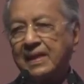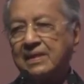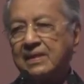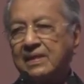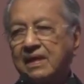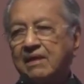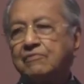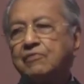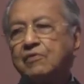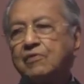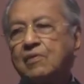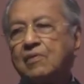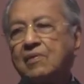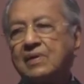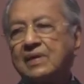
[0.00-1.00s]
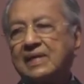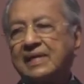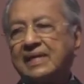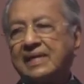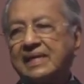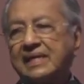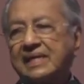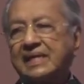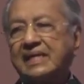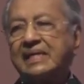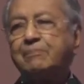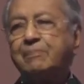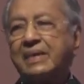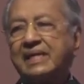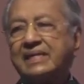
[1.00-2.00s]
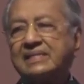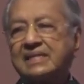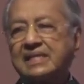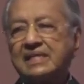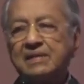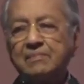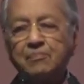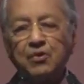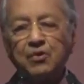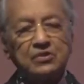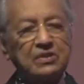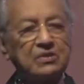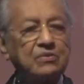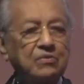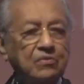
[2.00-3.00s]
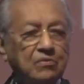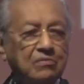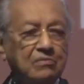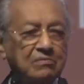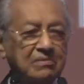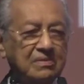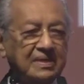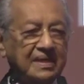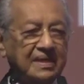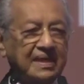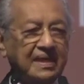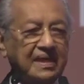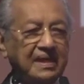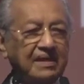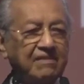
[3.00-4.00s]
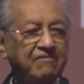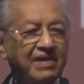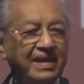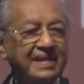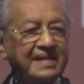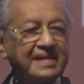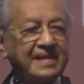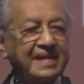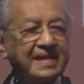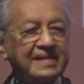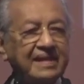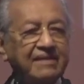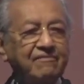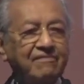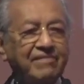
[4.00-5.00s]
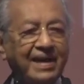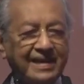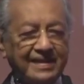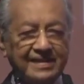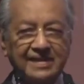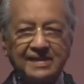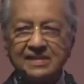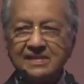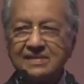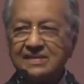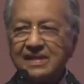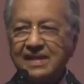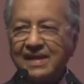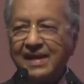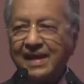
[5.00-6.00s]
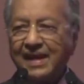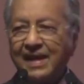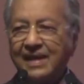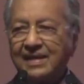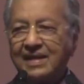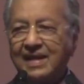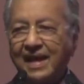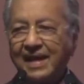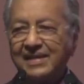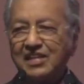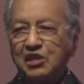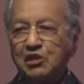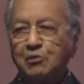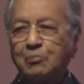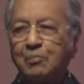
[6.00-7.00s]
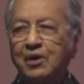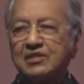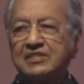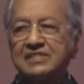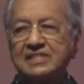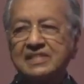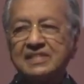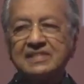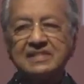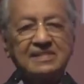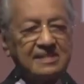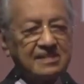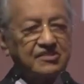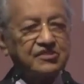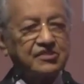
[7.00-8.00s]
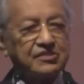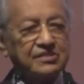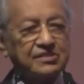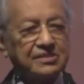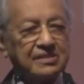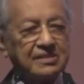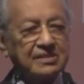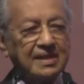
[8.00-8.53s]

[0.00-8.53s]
Therefore, it plays an important role in validating findings and guiding policy decisions.